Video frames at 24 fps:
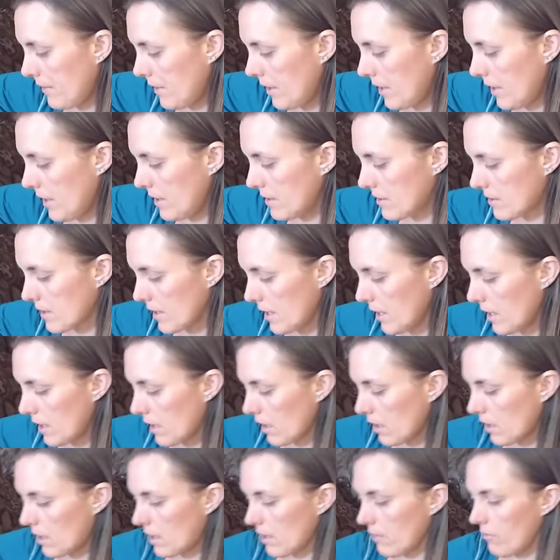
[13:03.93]
is
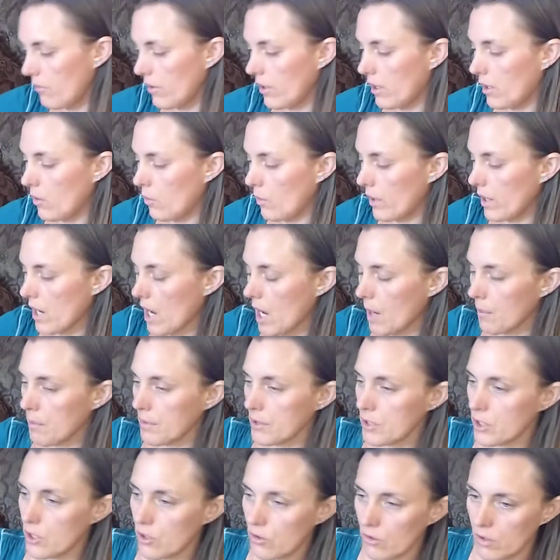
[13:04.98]
giving you an
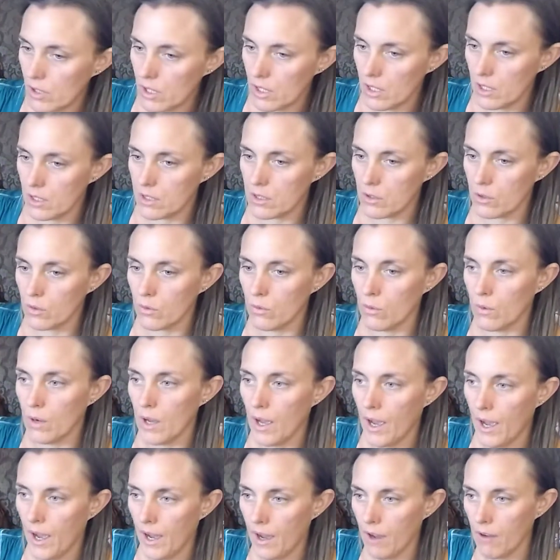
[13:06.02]
opportunity to
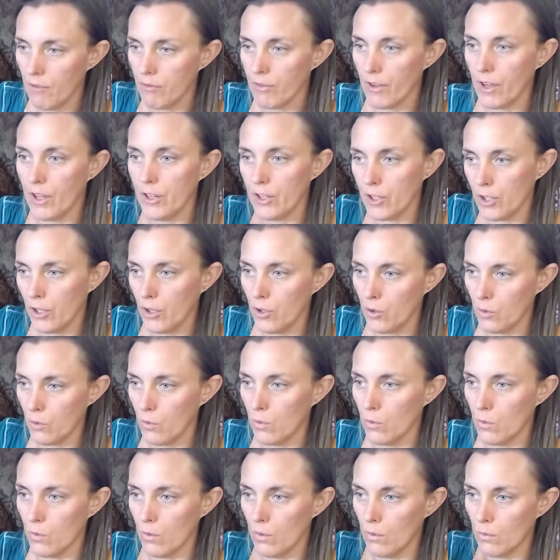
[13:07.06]
have a
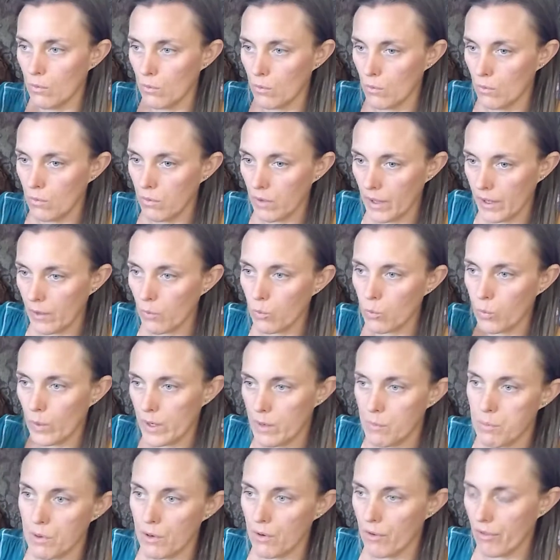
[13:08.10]
new, like,
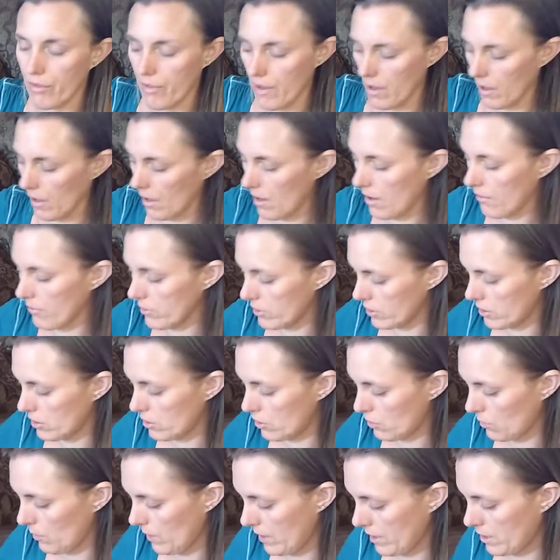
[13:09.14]
rebirthing of a
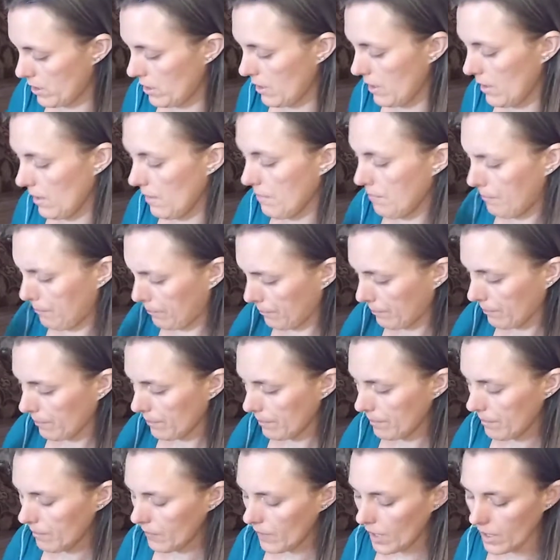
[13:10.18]
situation.
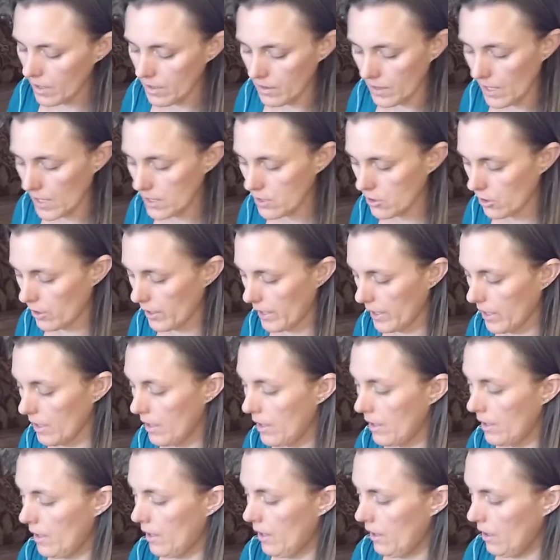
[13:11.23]
That's great.
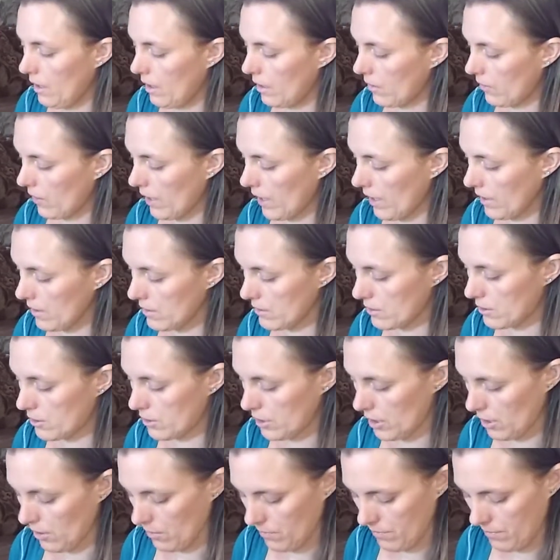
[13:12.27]
Okay,
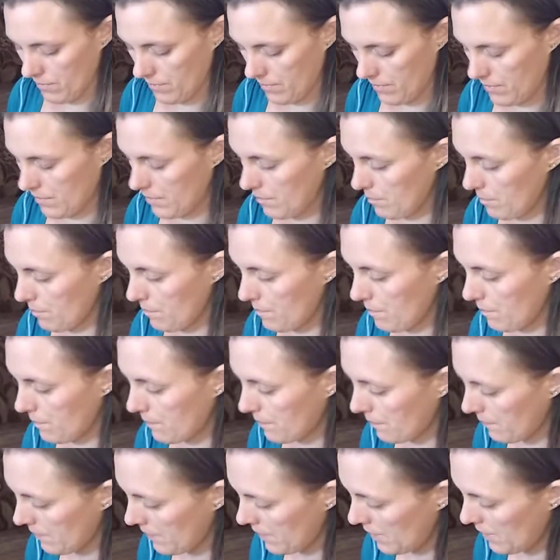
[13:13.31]
so
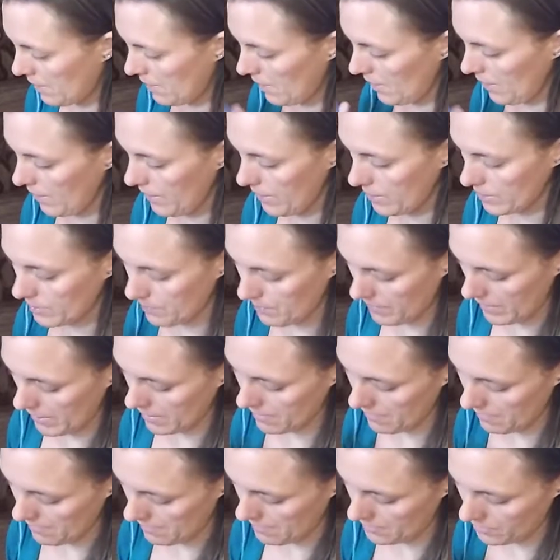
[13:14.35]
Hanged Man.
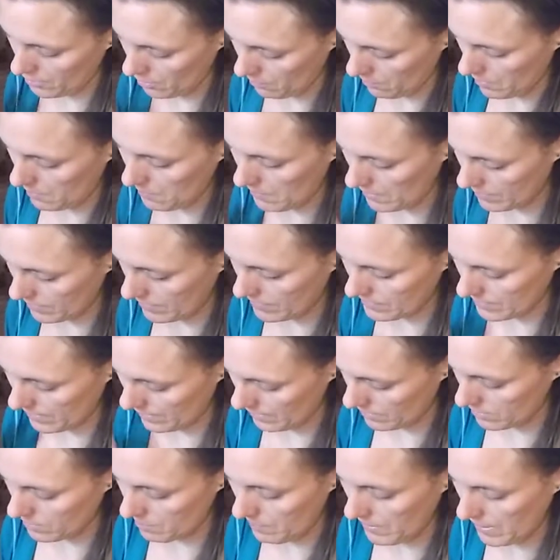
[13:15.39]
Tell me about this
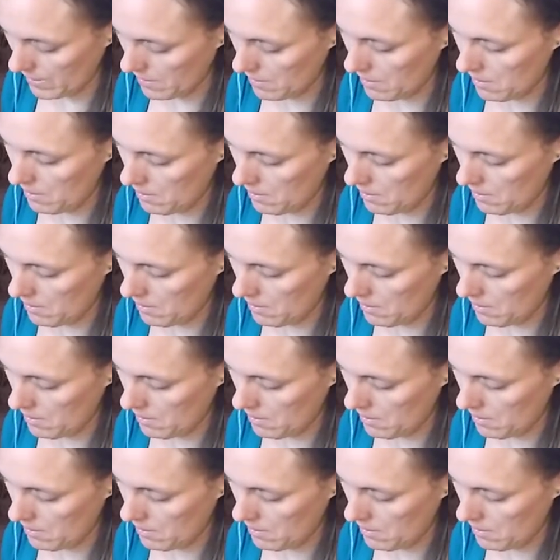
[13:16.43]
Hanged Man.